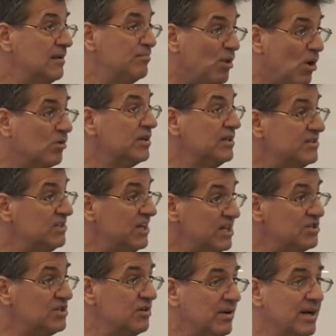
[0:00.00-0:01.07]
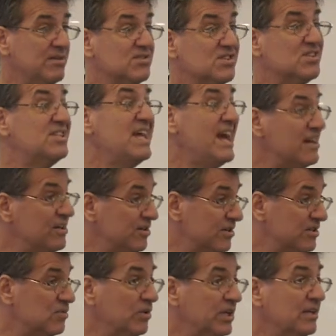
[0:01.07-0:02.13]
balkanization around
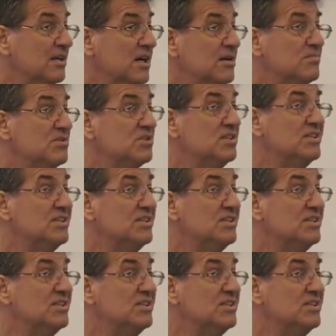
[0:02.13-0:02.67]
standards when it comes